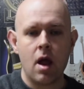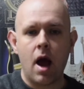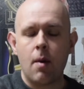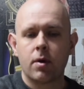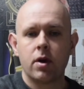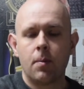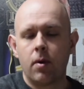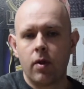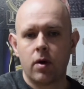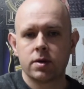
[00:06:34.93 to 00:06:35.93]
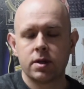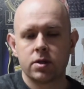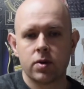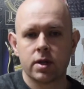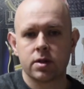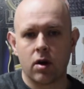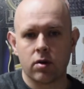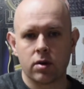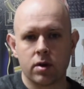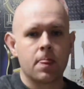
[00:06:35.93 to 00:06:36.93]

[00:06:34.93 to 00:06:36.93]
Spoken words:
And we're going to put those into a song.